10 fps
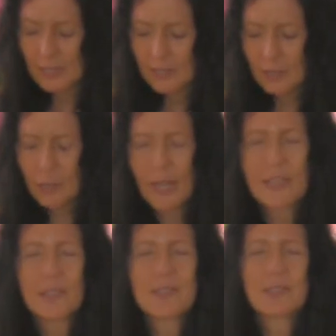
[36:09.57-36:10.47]
I would like
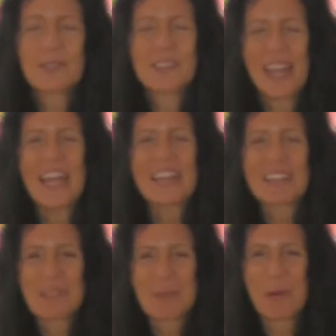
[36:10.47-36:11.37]
you to take
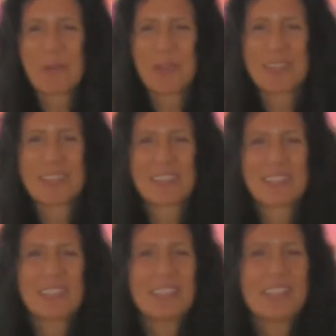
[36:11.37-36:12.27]
this moment
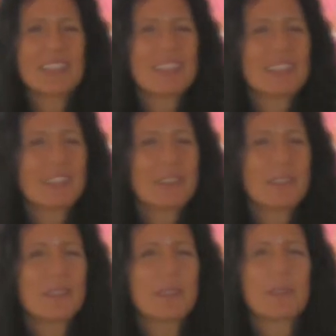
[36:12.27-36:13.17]
and
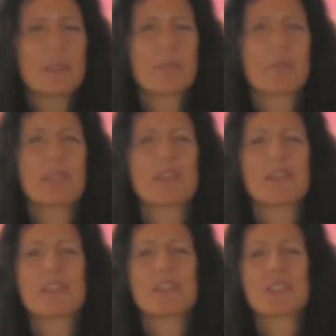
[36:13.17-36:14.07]
go with me
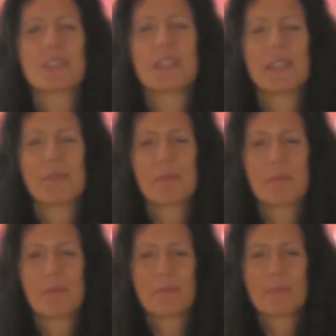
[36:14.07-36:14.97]
on a journey
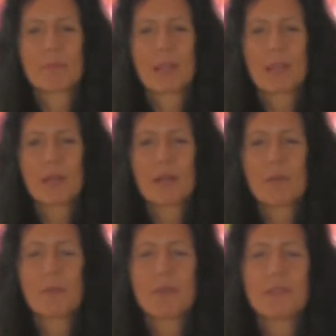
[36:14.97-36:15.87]

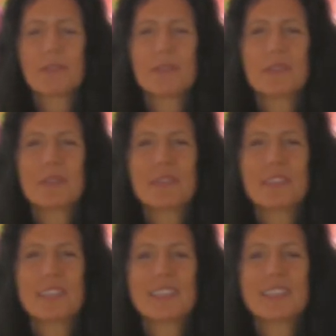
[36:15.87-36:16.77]
where you
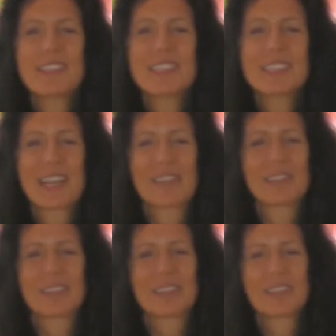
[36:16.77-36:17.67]
discover,